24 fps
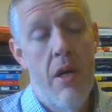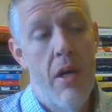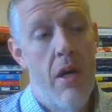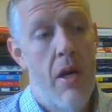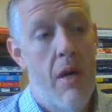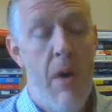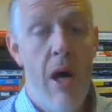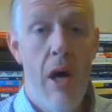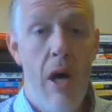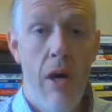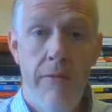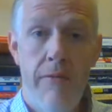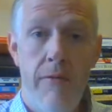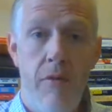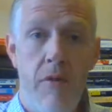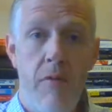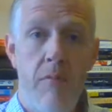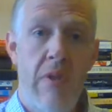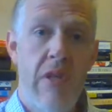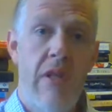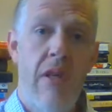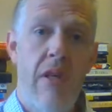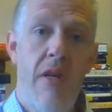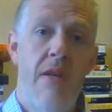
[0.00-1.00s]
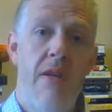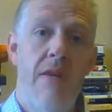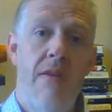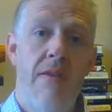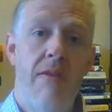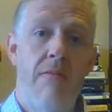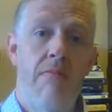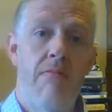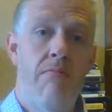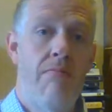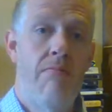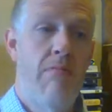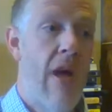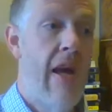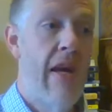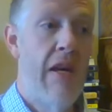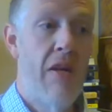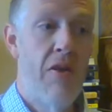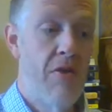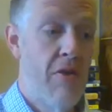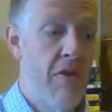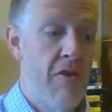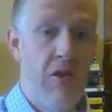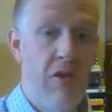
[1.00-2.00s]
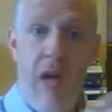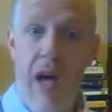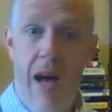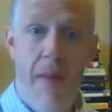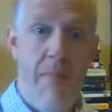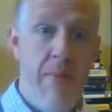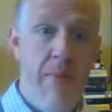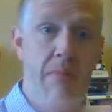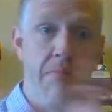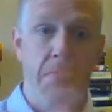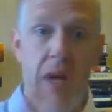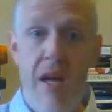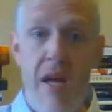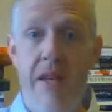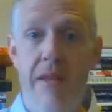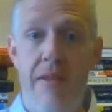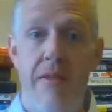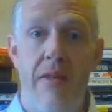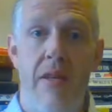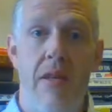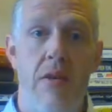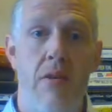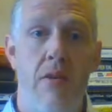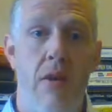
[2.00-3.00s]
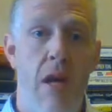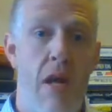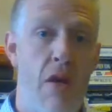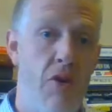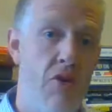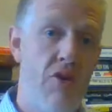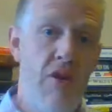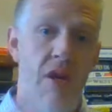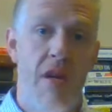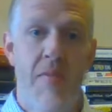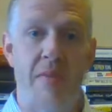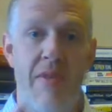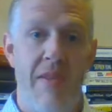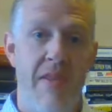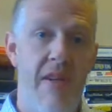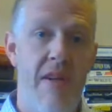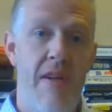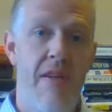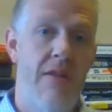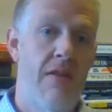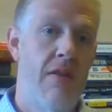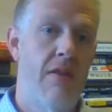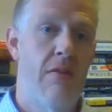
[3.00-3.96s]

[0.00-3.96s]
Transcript: um, helpful because I could just copy and paste them, as James says